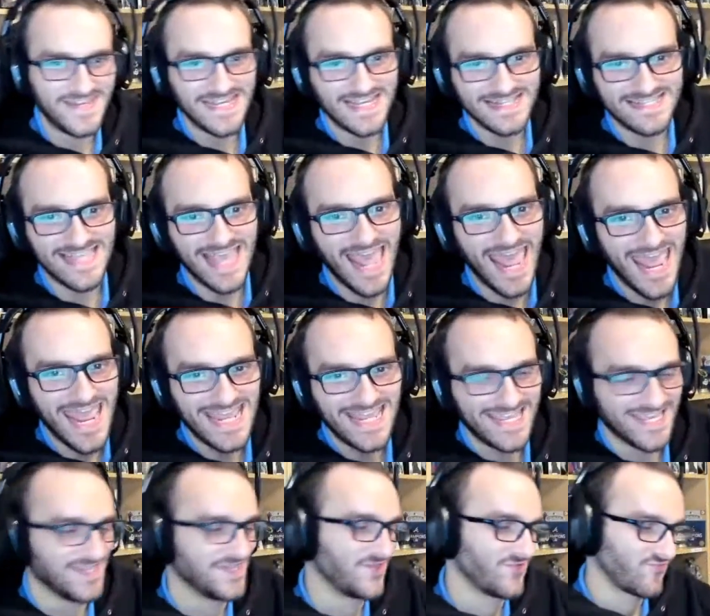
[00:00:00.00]
a tank
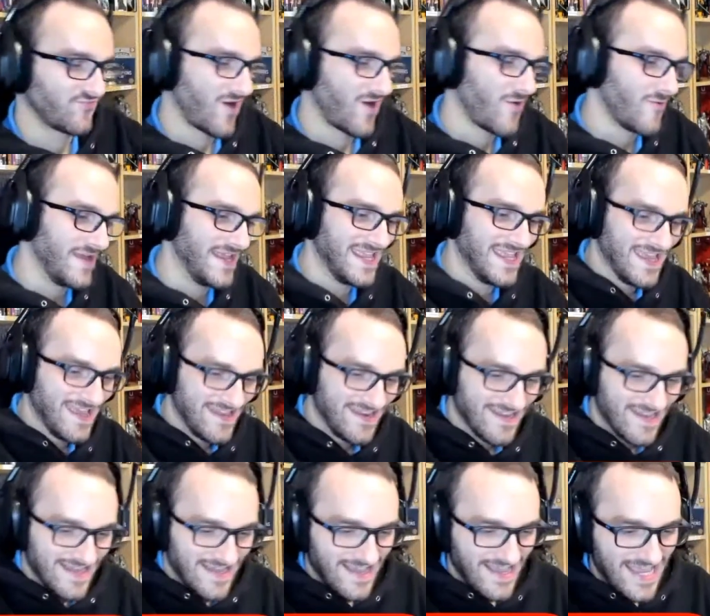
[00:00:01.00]
and throwing it.
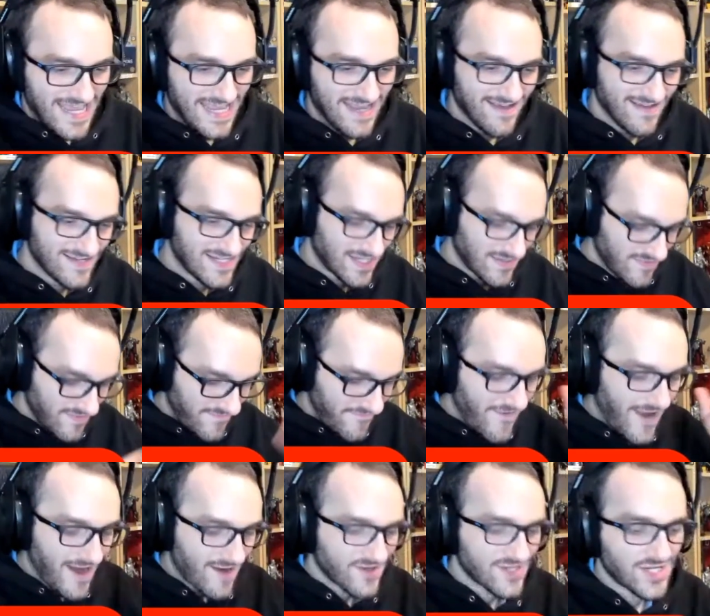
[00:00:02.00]
Someone
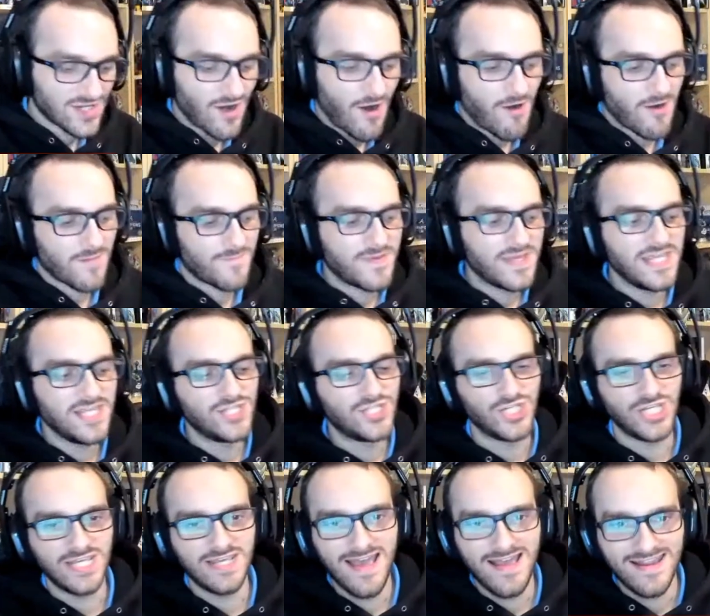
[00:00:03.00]
fires an
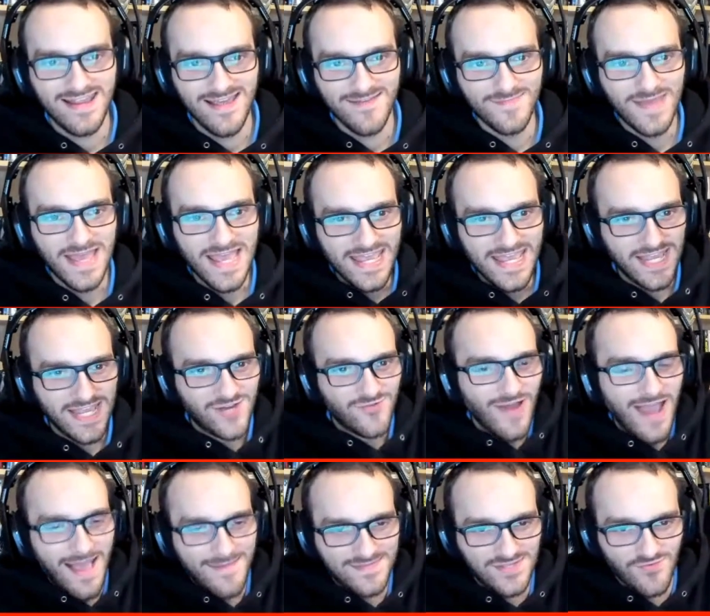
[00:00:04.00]
RPG at him. He
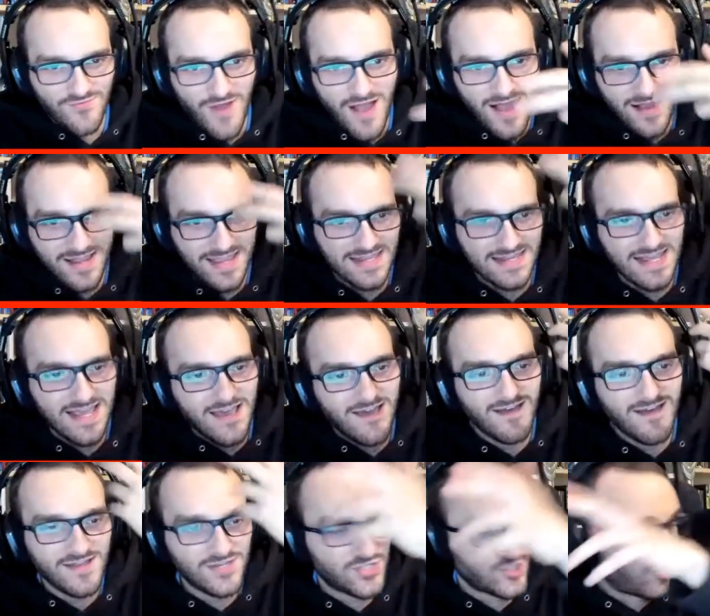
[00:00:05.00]
grabs the rocket,
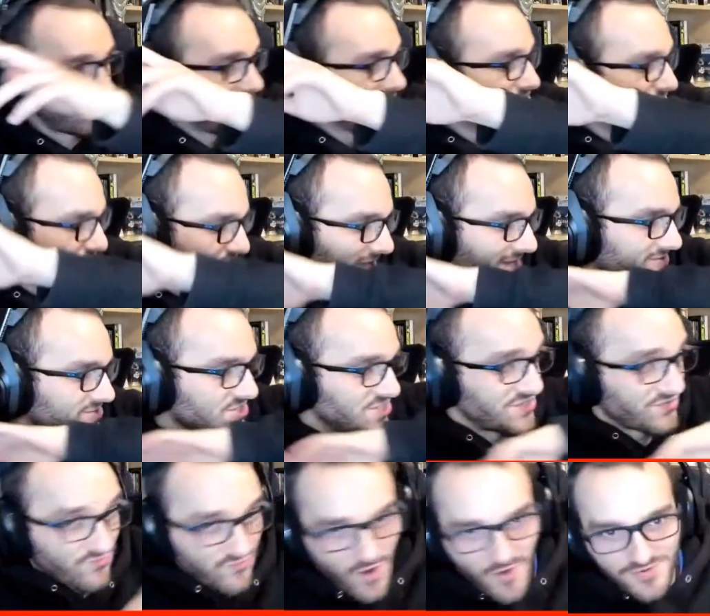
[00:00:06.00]
turns around, just
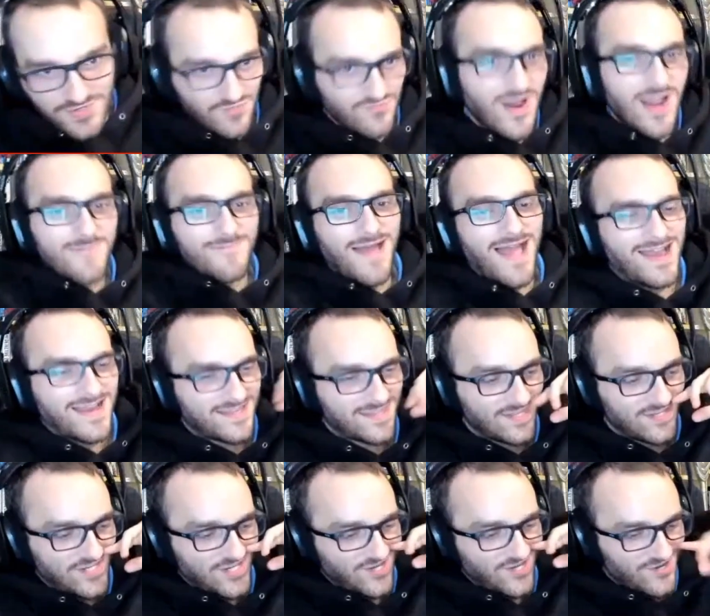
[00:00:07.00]
throws it right back at
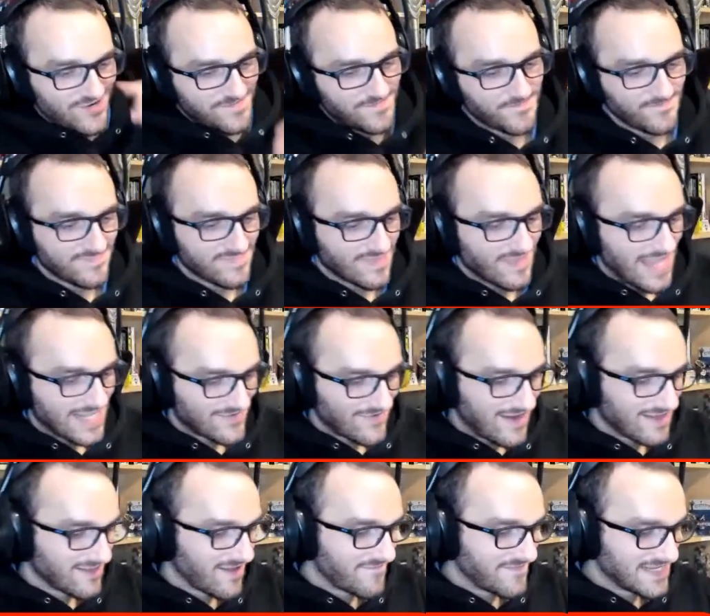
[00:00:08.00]
the dude. That's why I
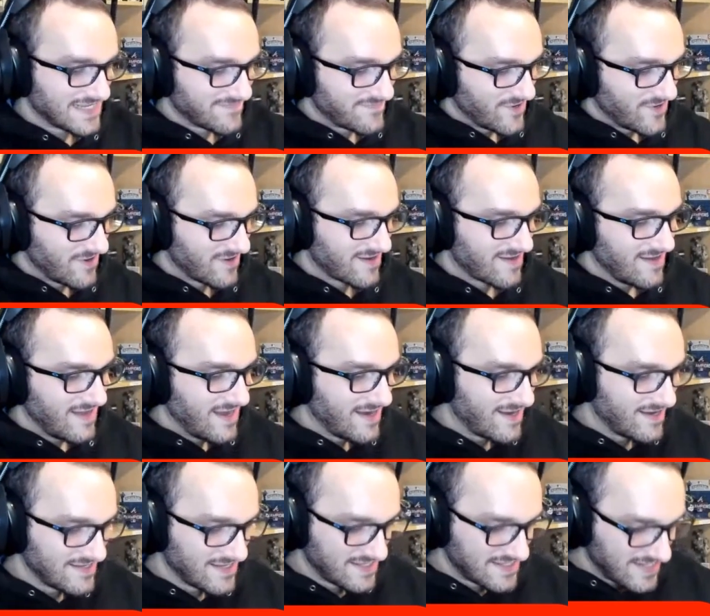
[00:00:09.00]
love this book,
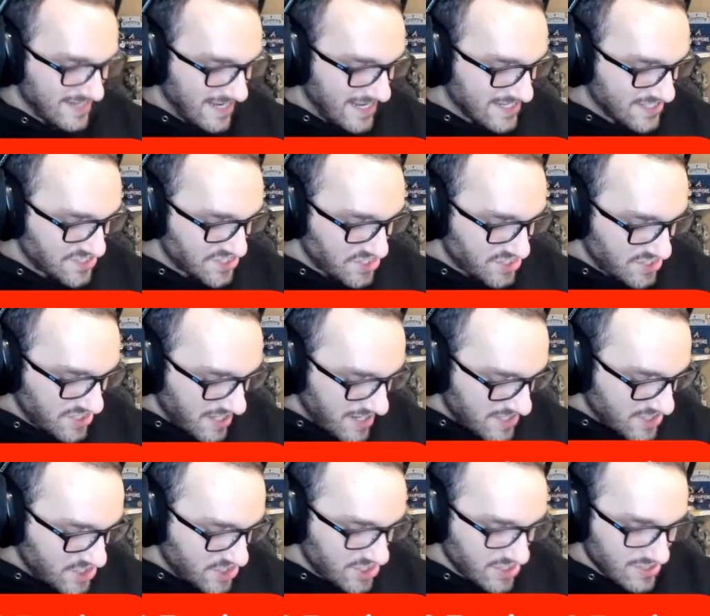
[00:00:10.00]
because it's
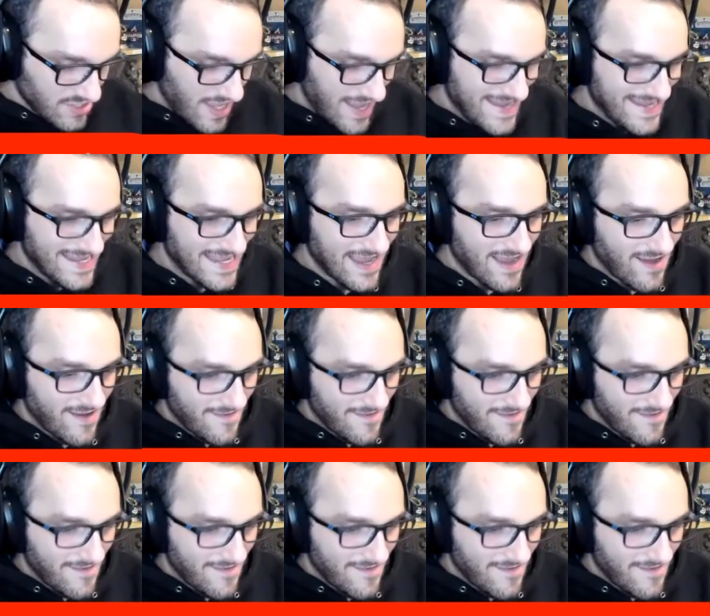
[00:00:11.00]
such like a